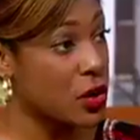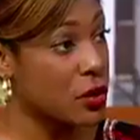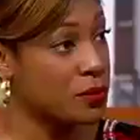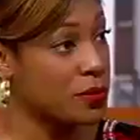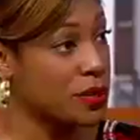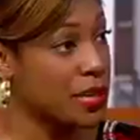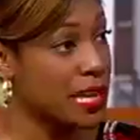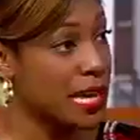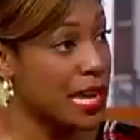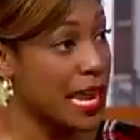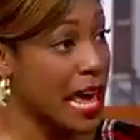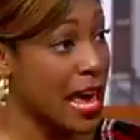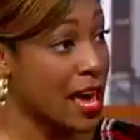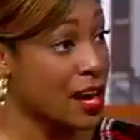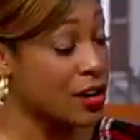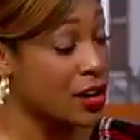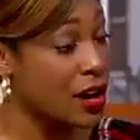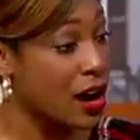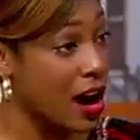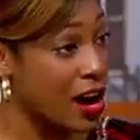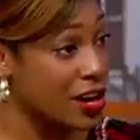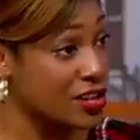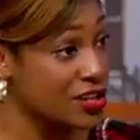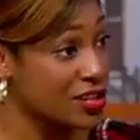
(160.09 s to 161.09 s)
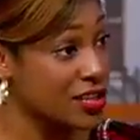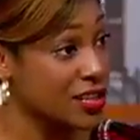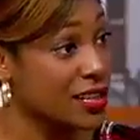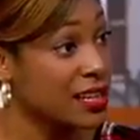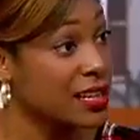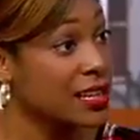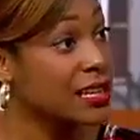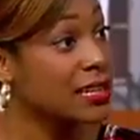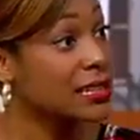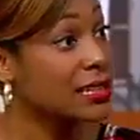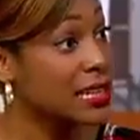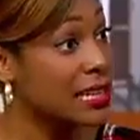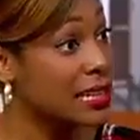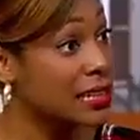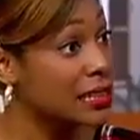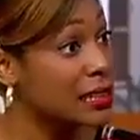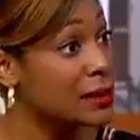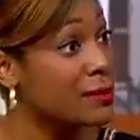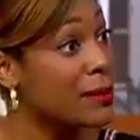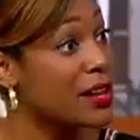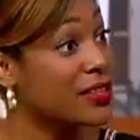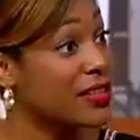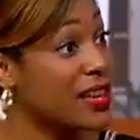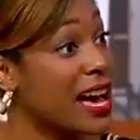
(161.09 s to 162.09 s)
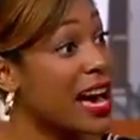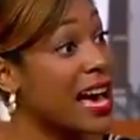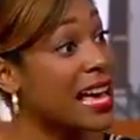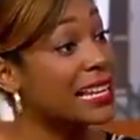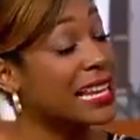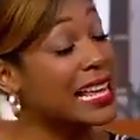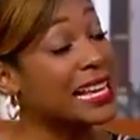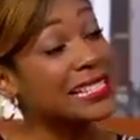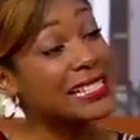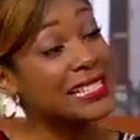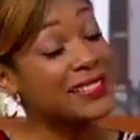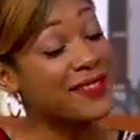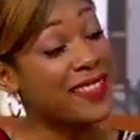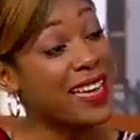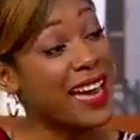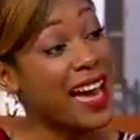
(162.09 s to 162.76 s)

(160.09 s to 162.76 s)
opening in Anacostia. Tell us about the highlights of